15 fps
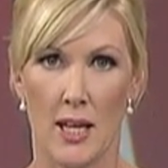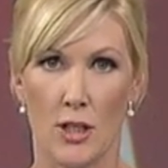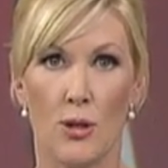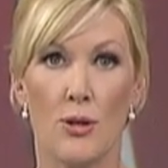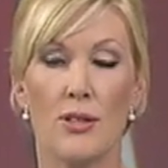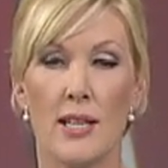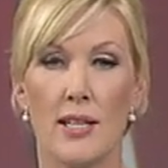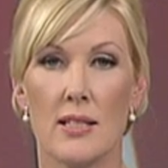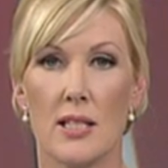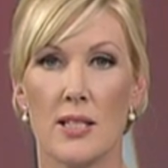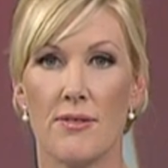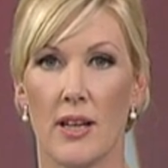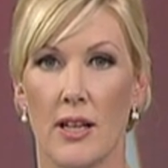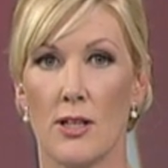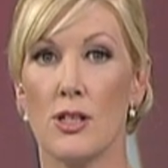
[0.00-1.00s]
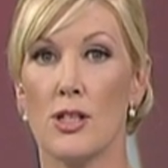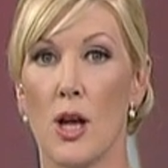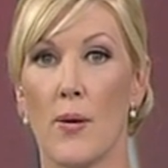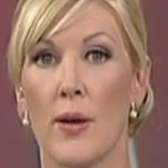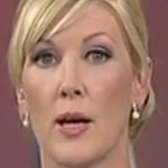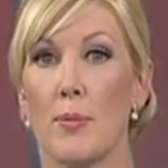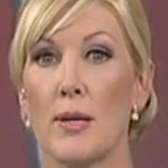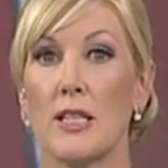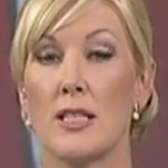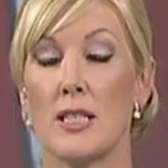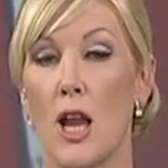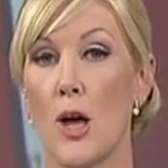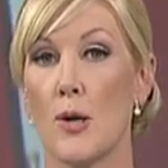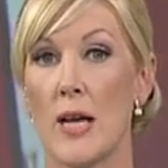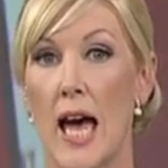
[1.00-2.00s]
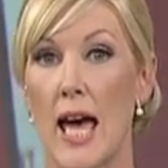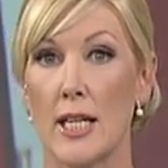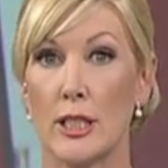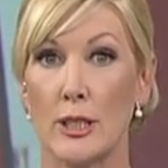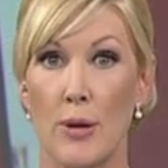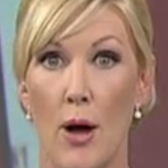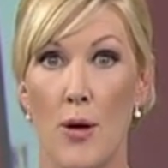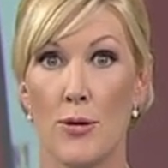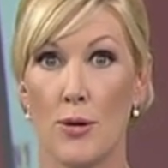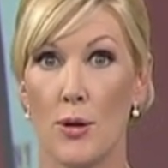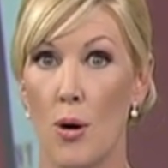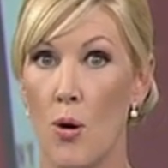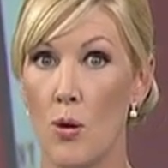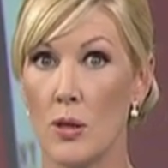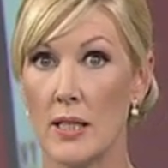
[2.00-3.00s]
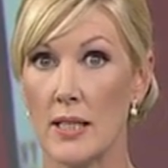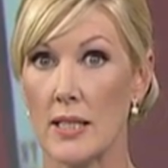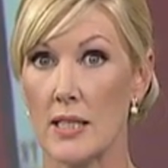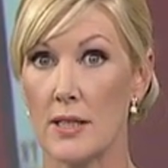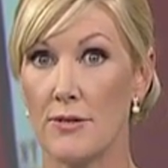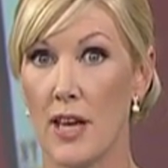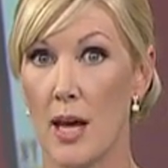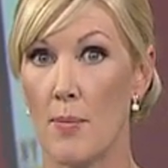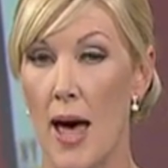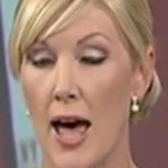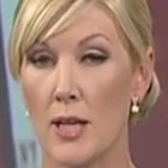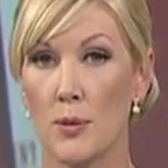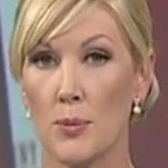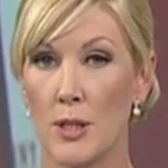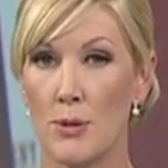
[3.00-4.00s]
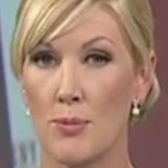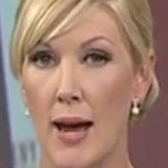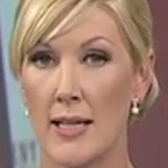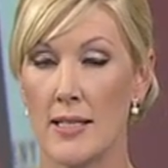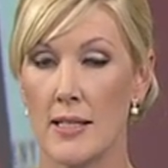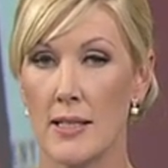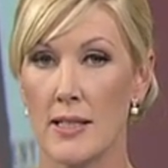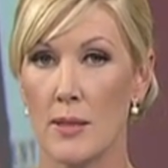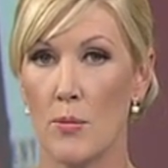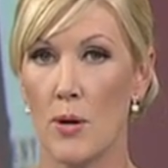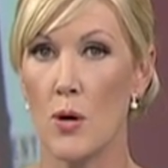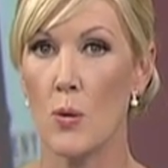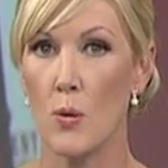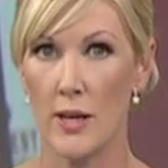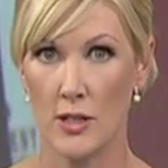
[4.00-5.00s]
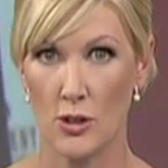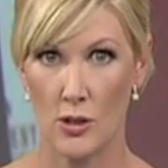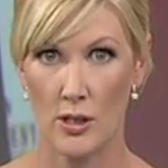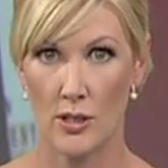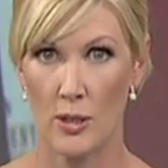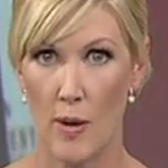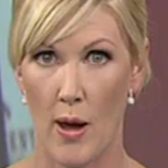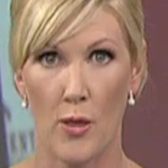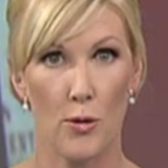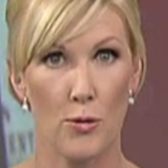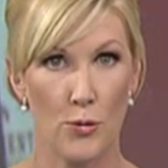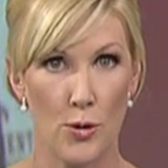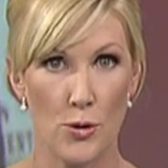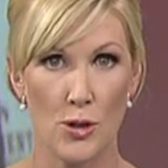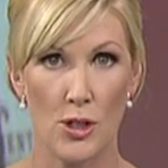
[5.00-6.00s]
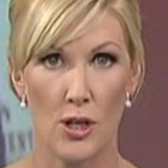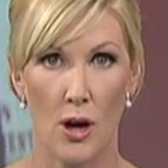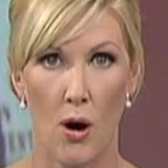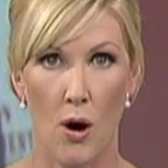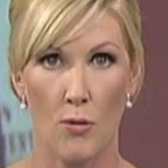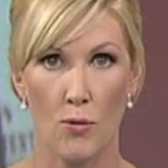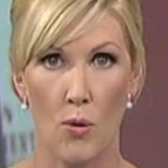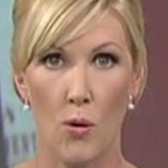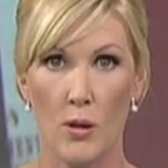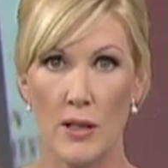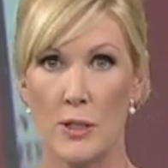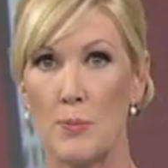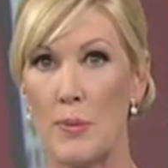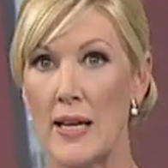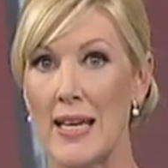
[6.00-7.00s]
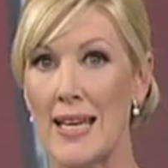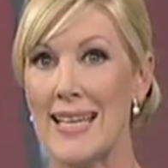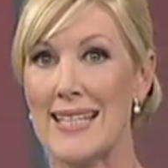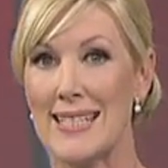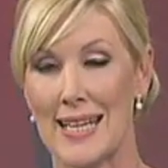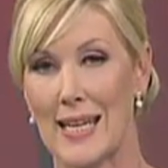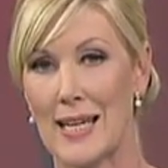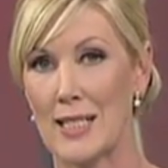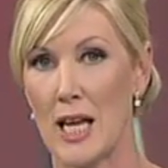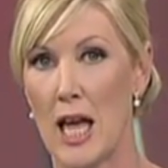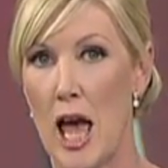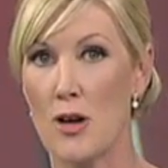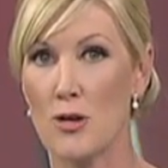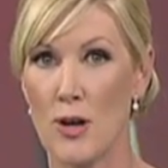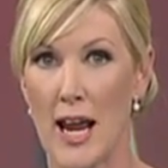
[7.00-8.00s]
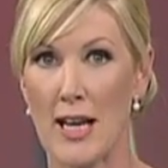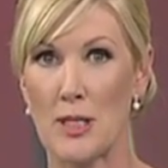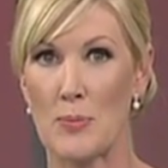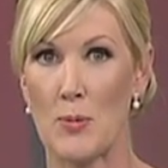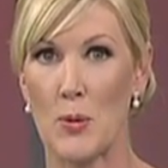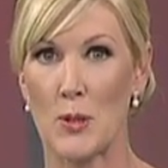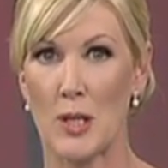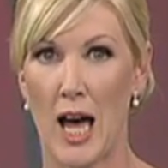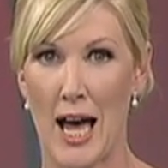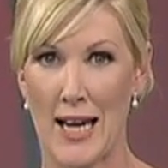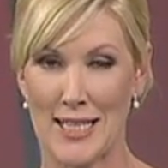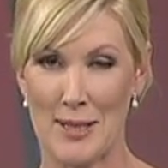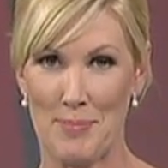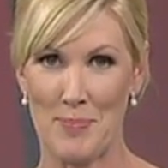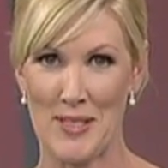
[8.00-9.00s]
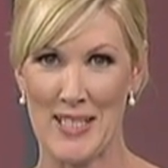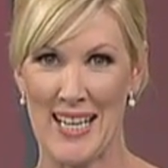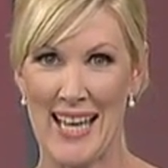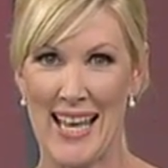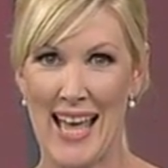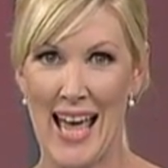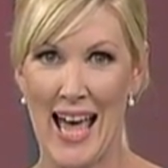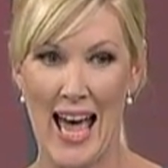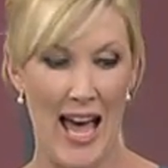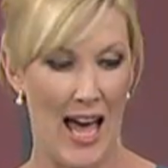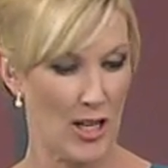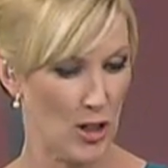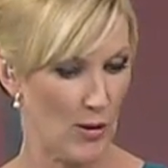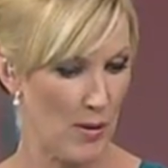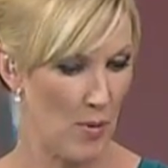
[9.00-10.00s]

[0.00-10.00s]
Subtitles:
New census figures showing a big slowdown in growth in Auckland have come out, which raises some real questions about the future of Auckland's big ticket transport items. Gerry